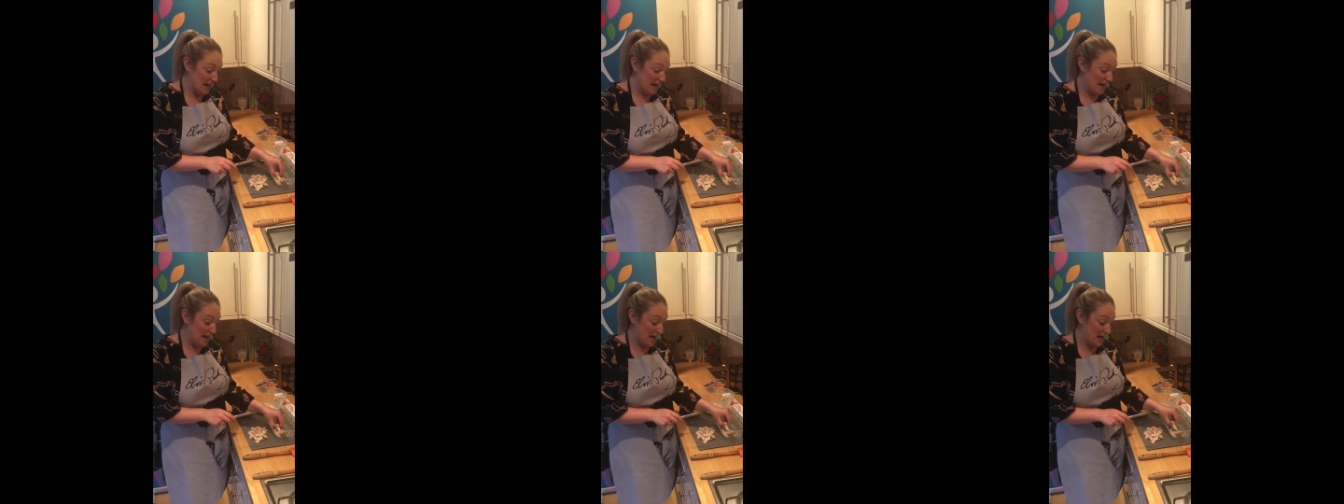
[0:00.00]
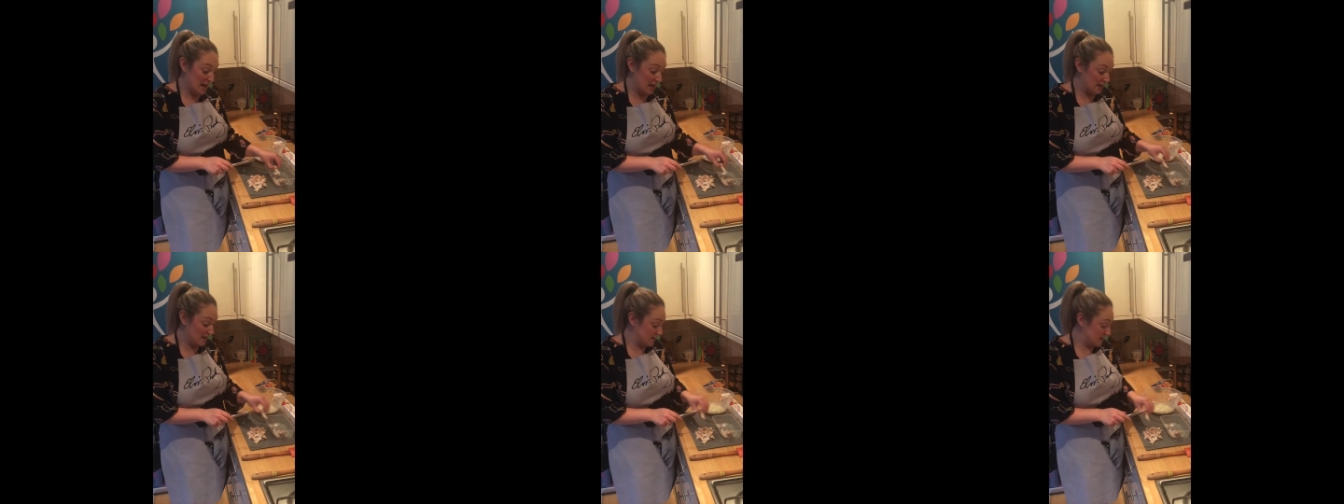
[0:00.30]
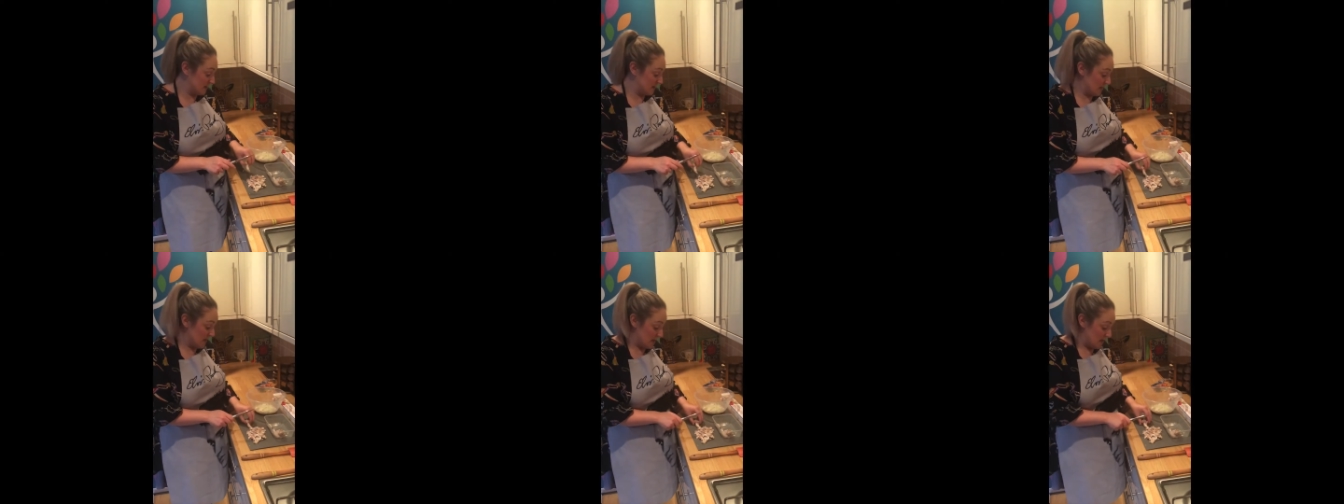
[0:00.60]

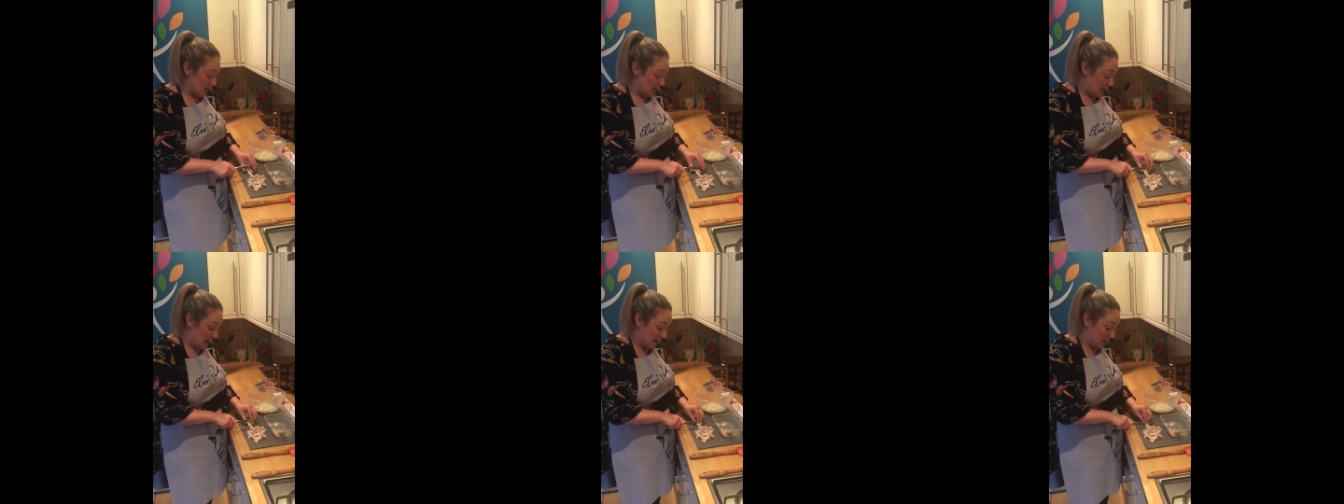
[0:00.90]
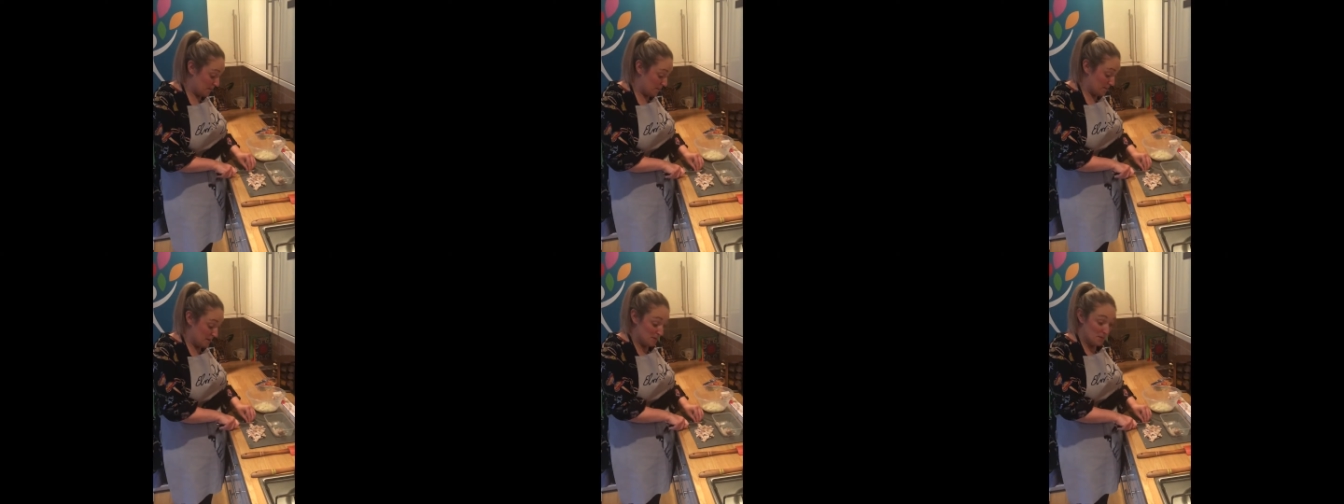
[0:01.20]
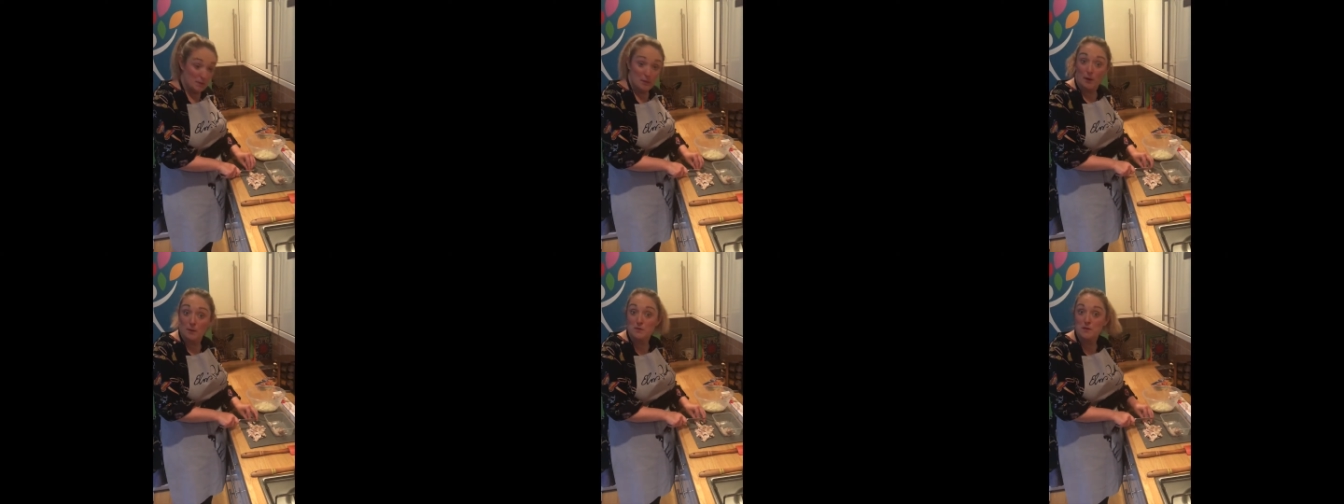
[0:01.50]
and um, maybe
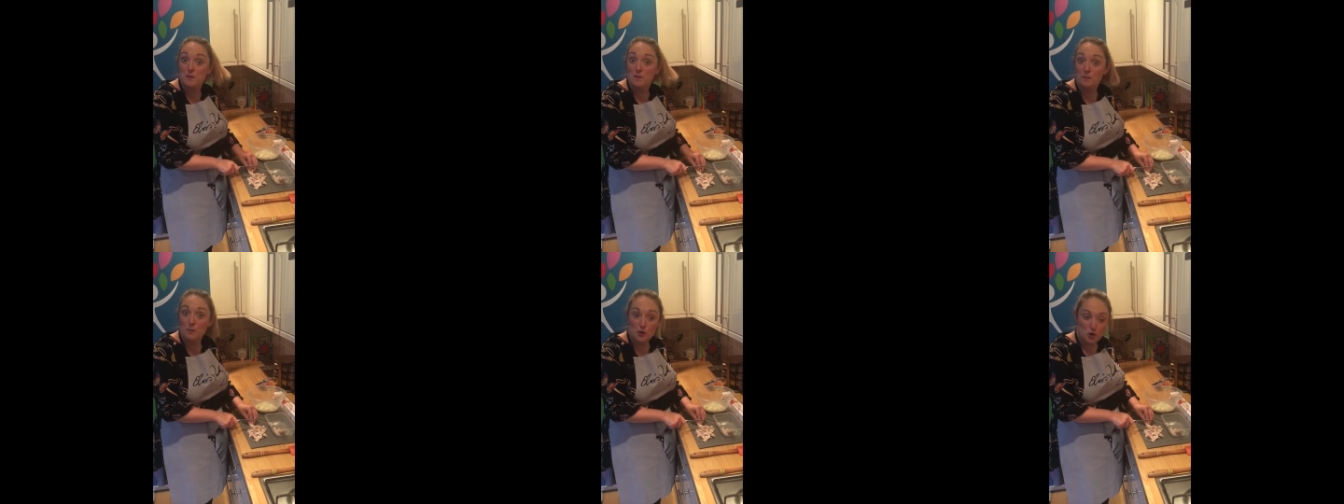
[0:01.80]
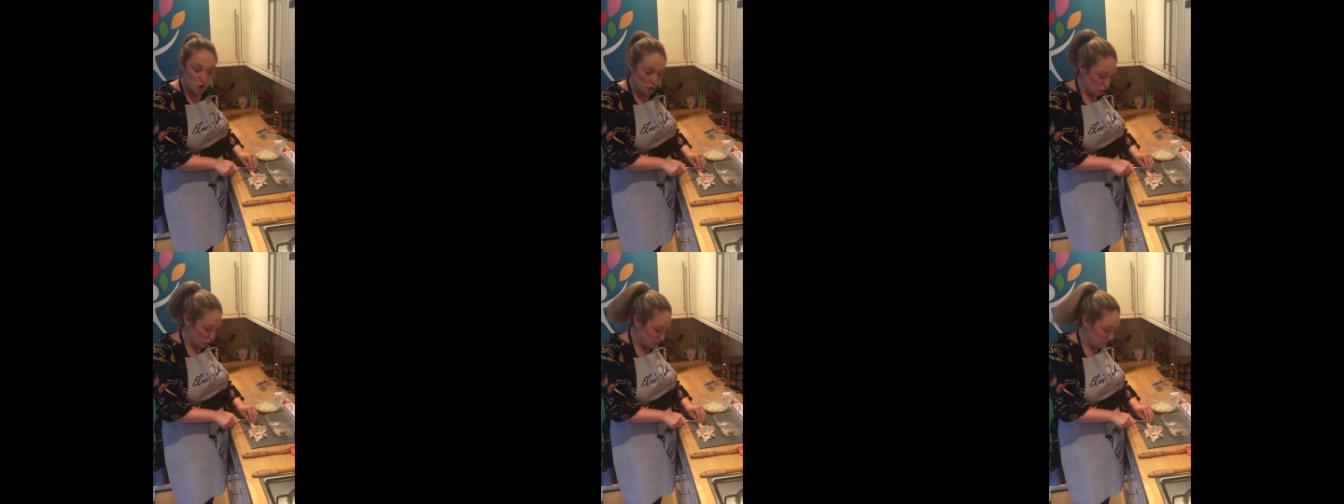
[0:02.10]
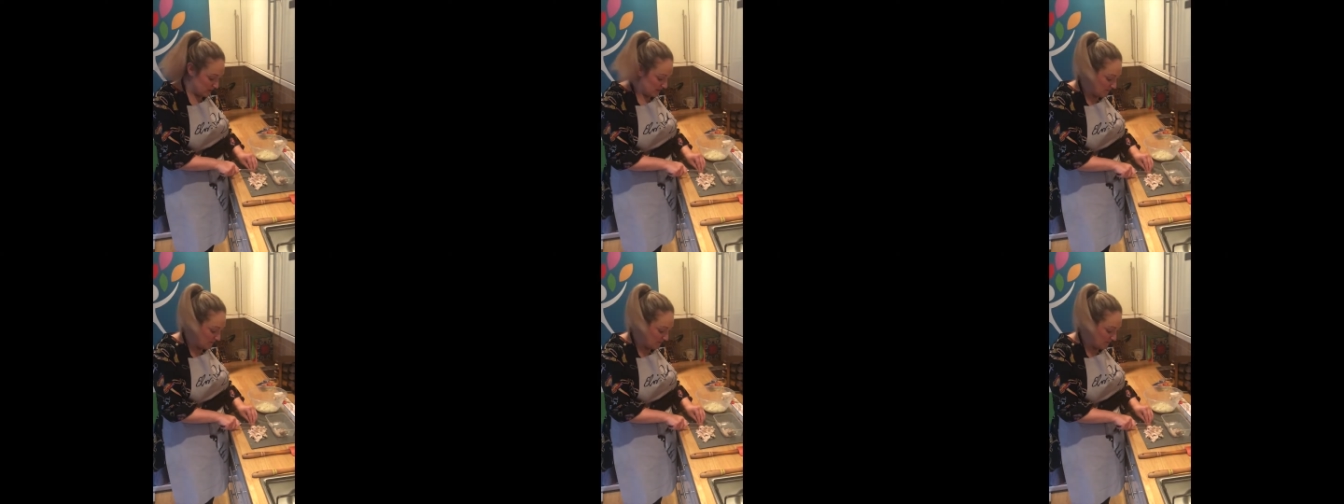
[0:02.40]
pop some mushrooms